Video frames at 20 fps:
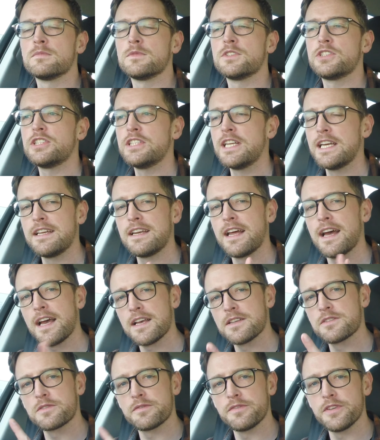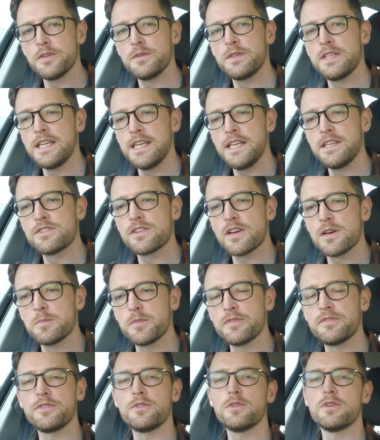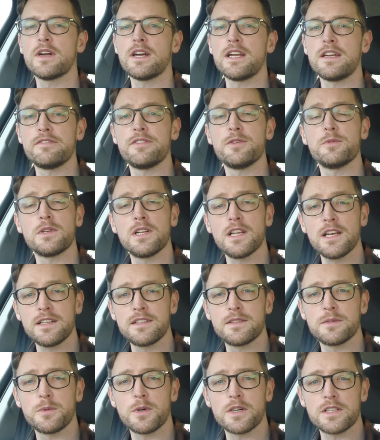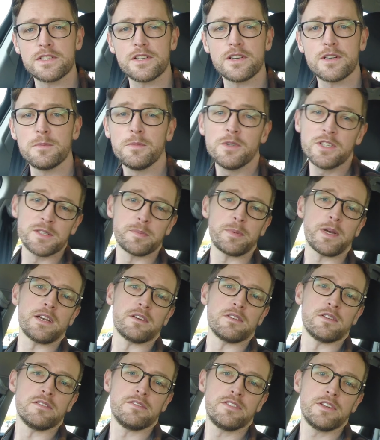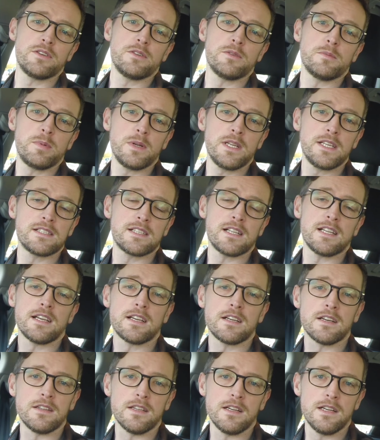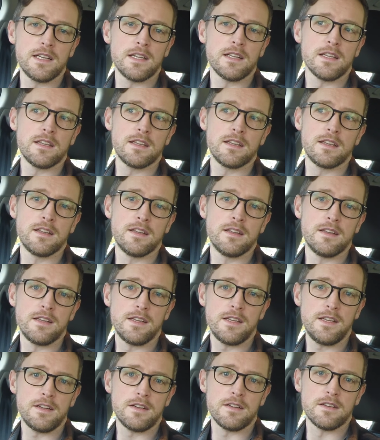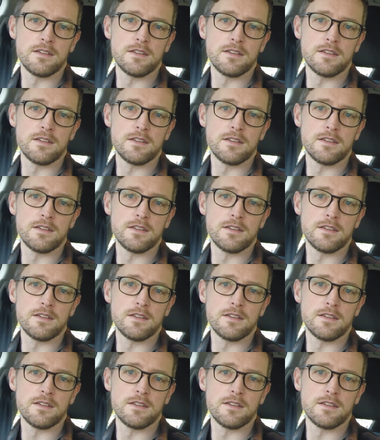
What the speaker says: Sinead has reviewed the e-Tron before, and if you would like to watch her much better review, please click on the link here.